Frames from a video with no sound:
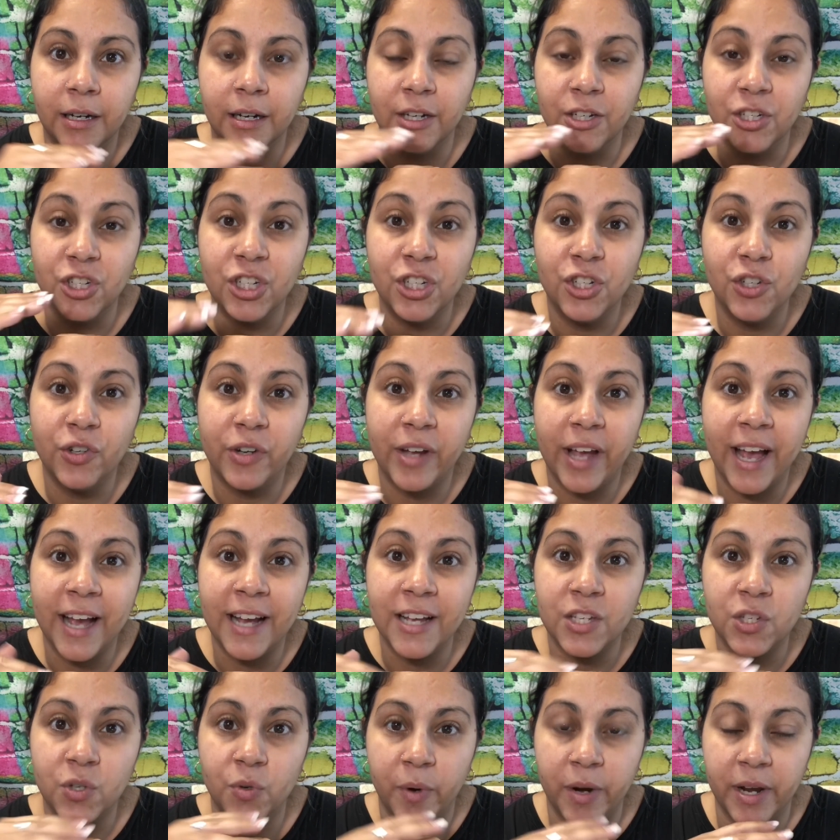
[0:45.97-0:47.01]
She took
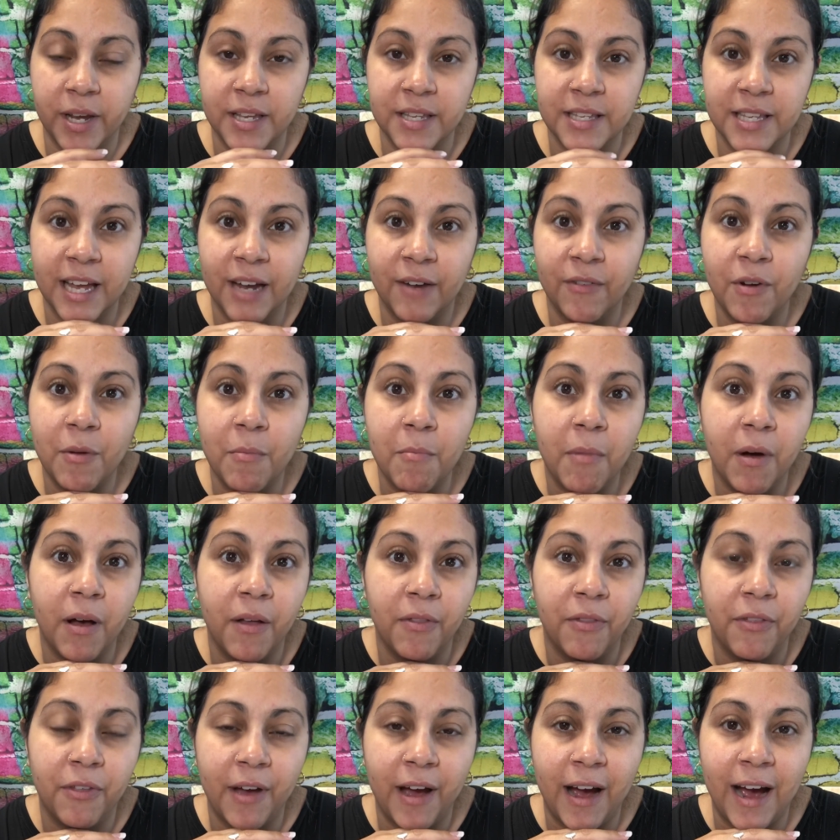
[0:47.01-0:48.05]
x-rays every
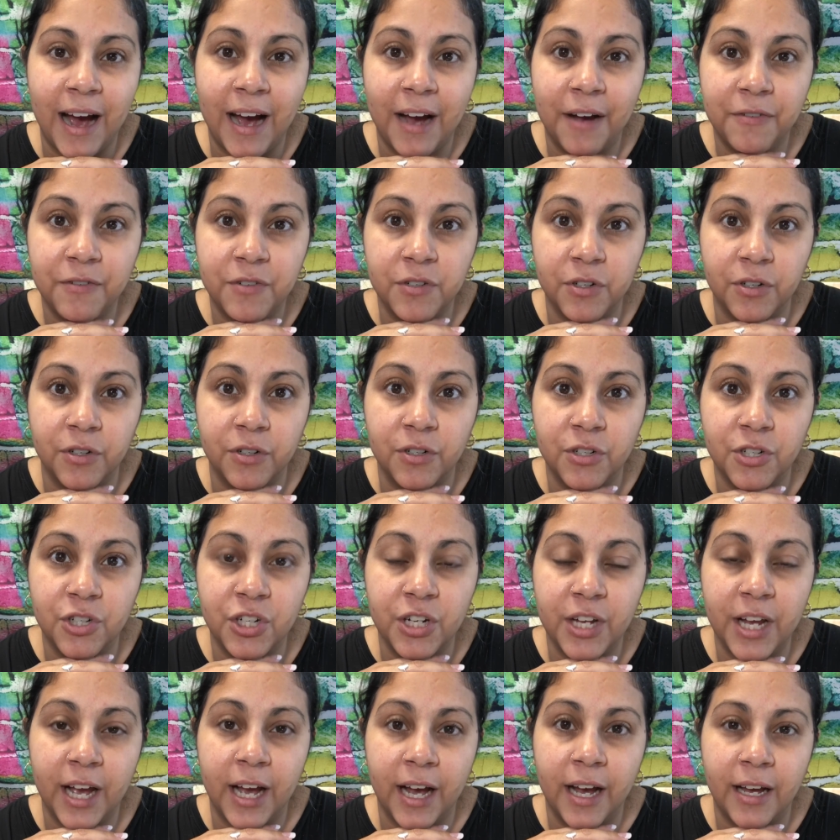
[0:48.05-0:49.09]
month after
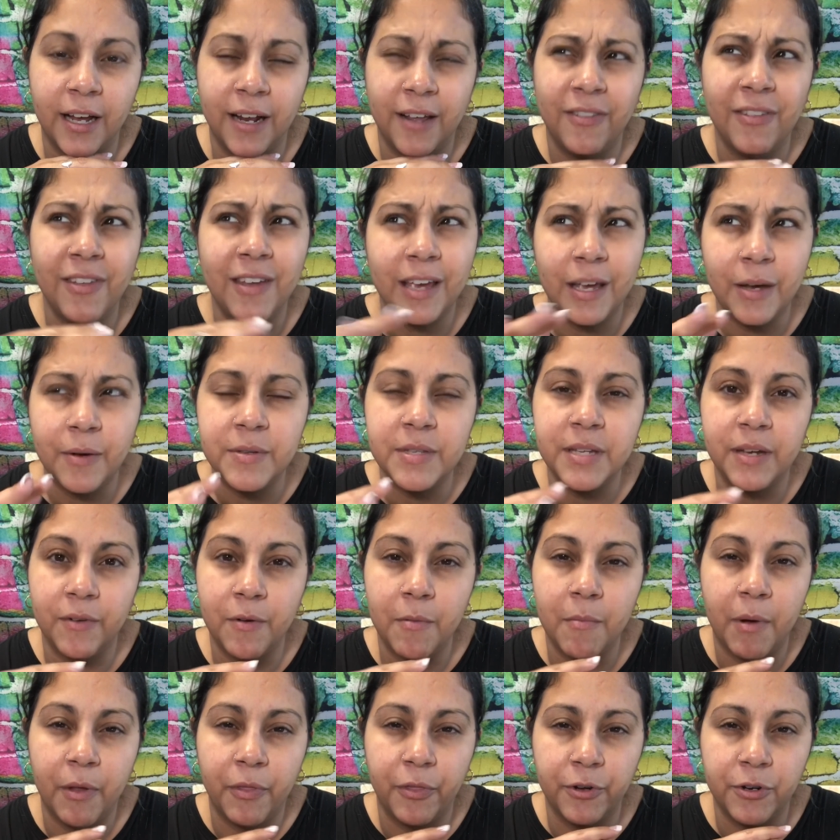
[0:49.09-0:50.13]
she had, I think it was every
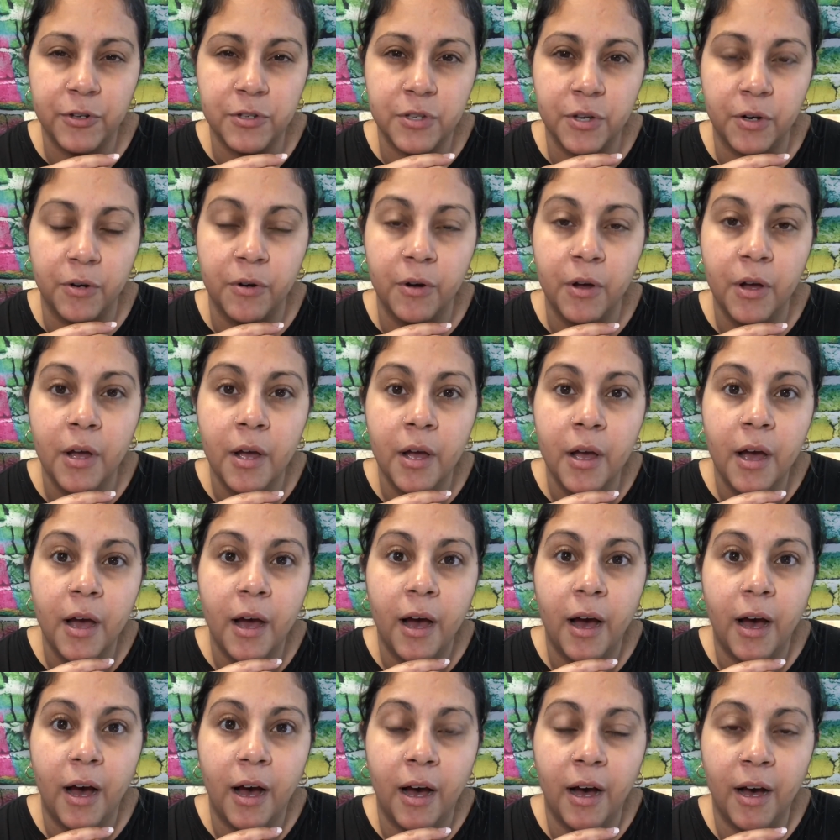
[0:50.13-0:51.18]
month or so,
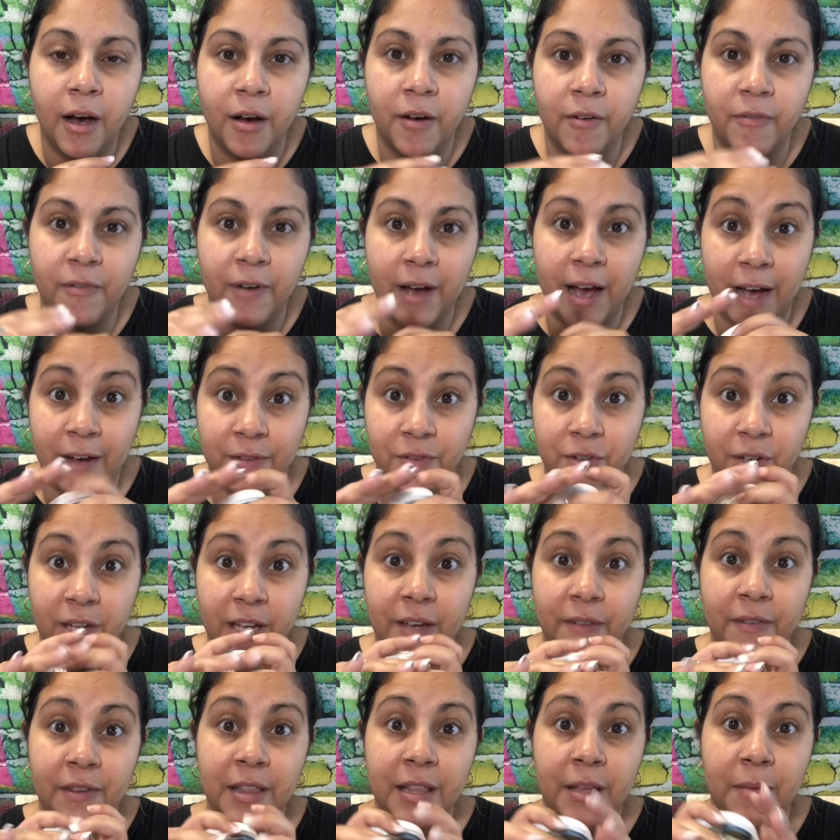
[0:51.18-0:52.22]
after
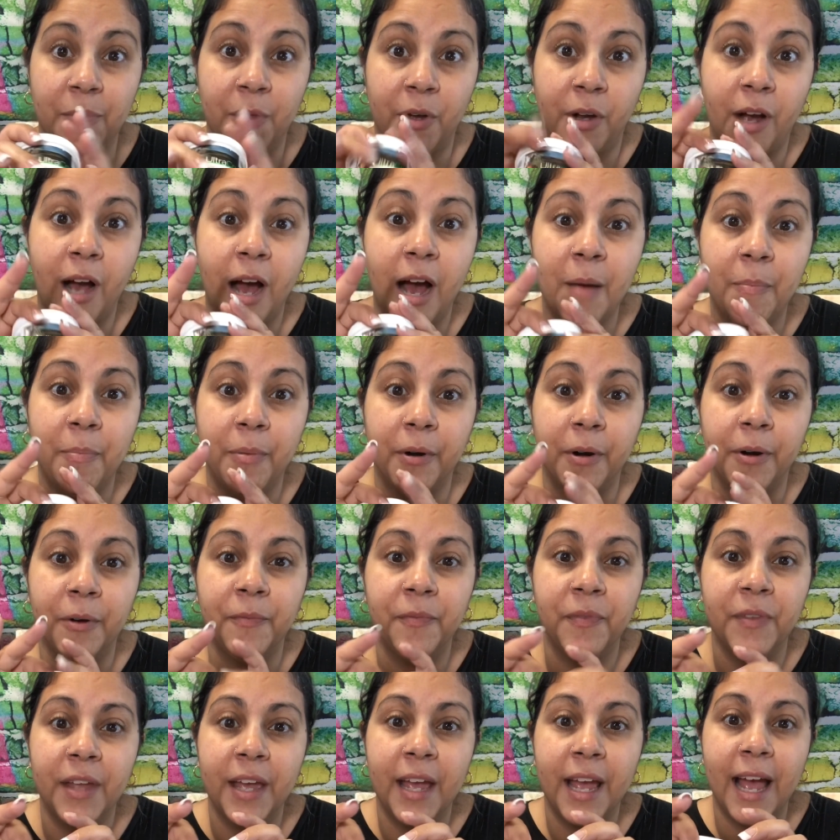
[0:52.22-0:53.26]
giving them the copper,
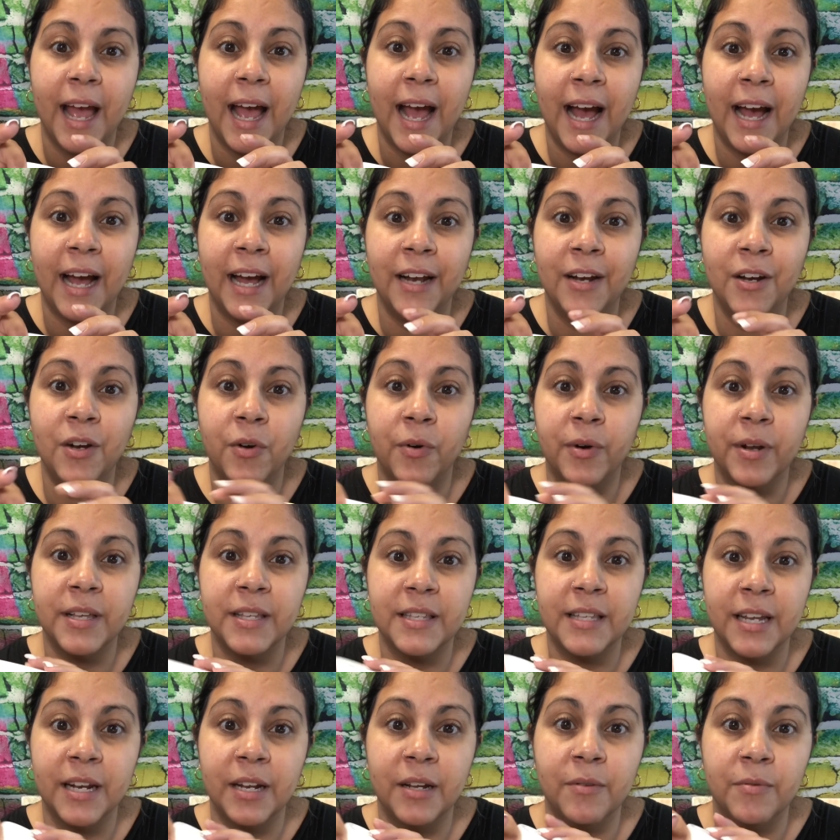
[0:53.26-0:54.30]
and noticed
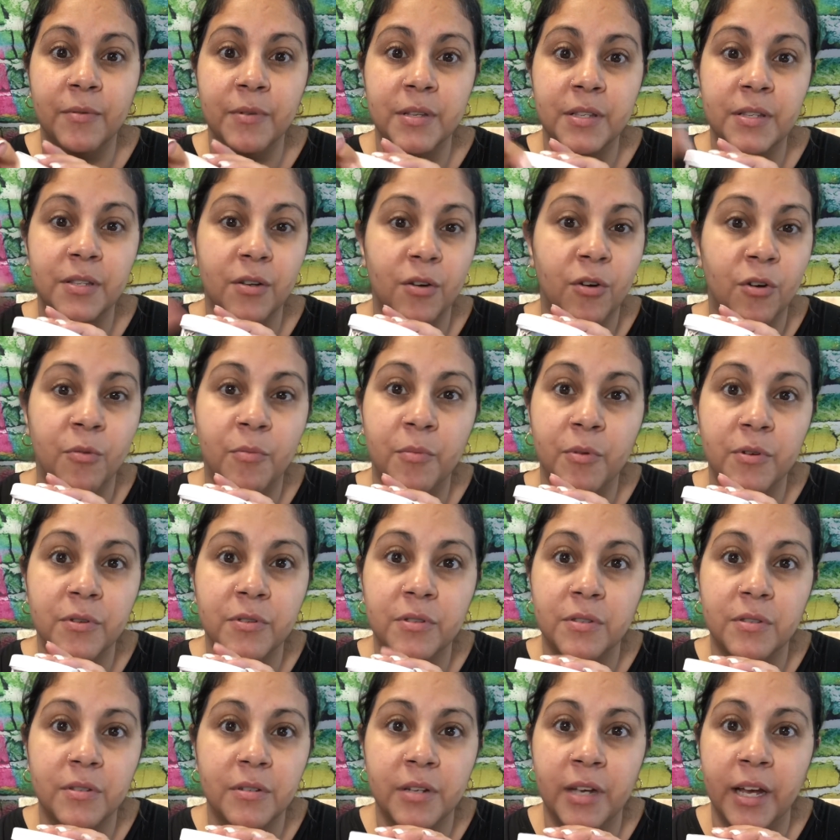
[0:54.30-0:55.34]
that it
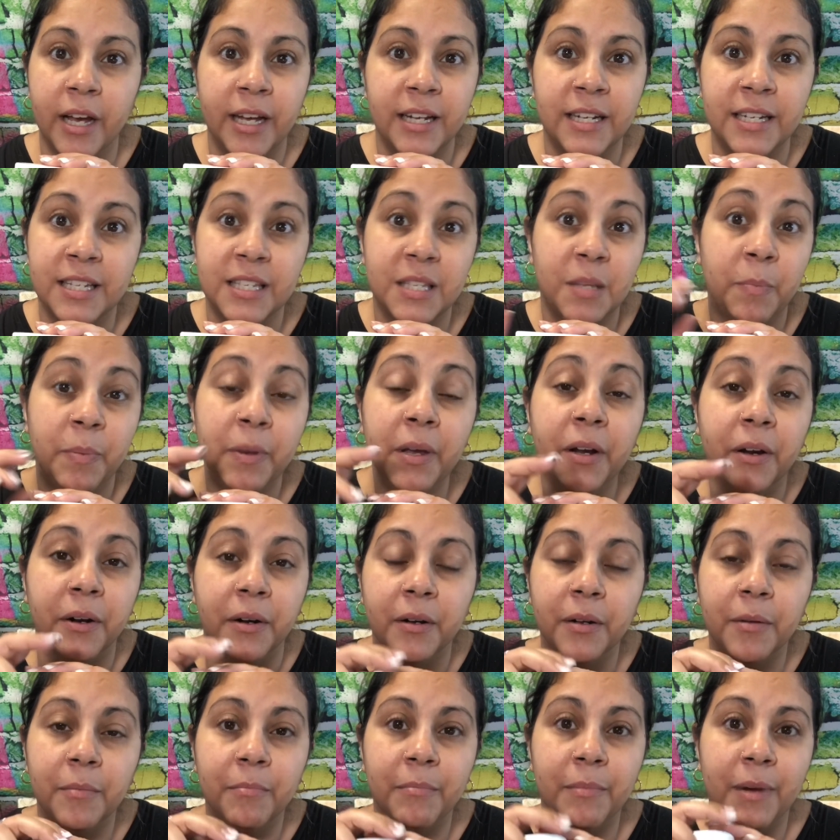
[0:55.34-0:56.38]
had disappeared
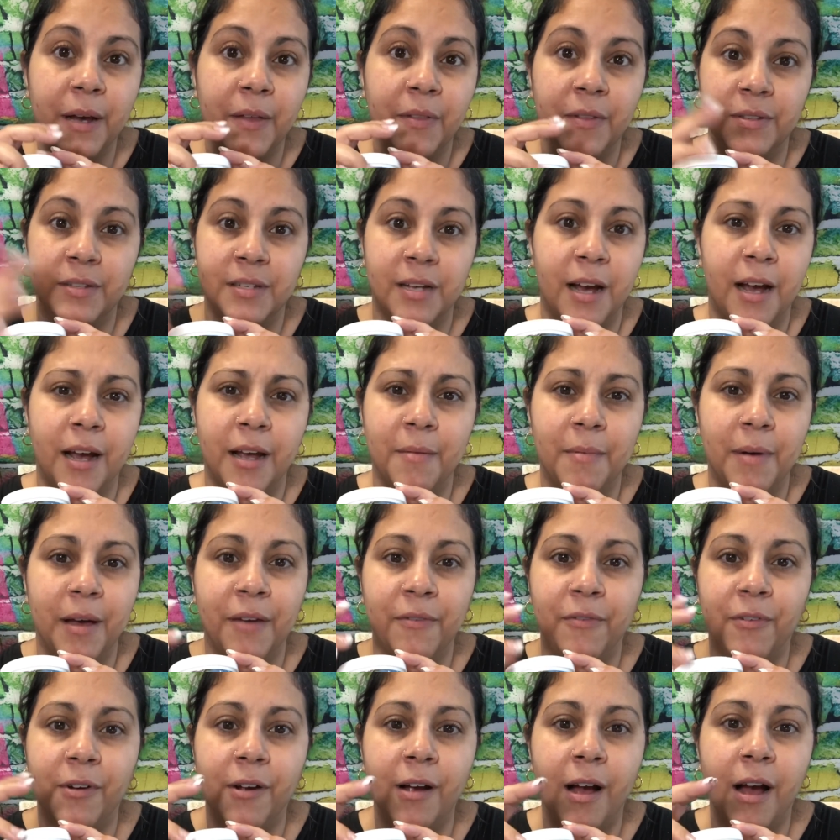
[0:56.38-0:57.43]
by the time, I
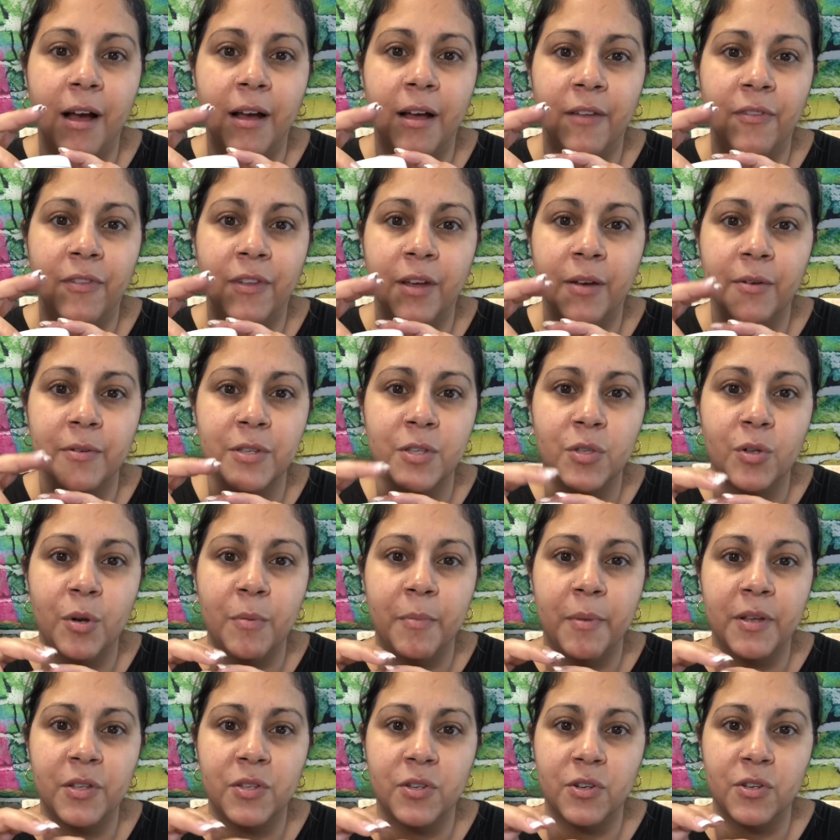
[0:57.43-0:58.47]
forgot, I think it was 3
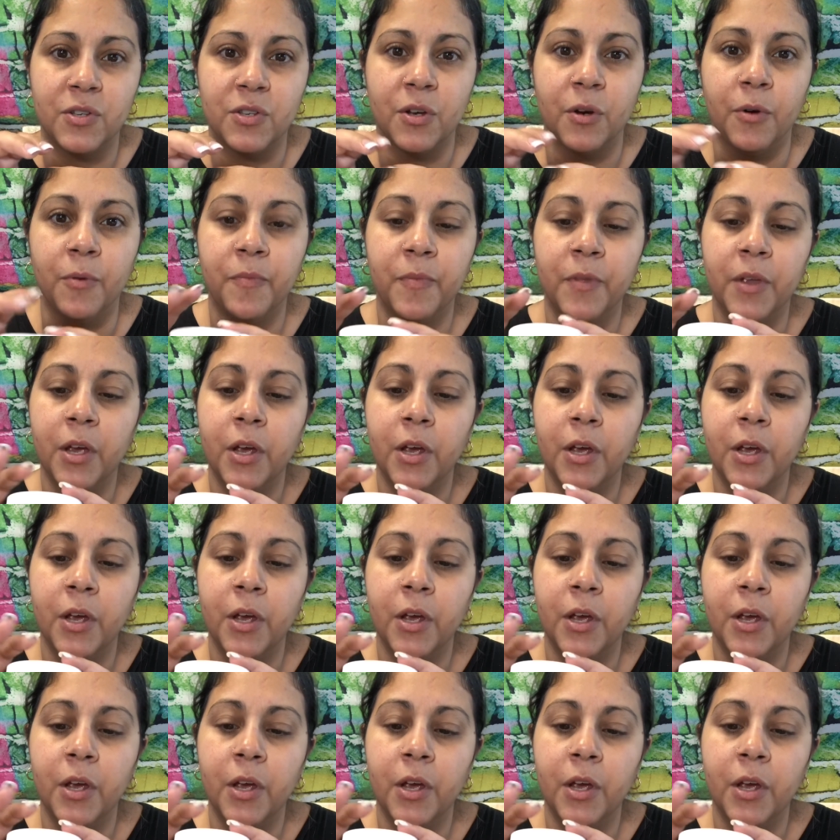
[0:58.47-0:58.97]
months or so.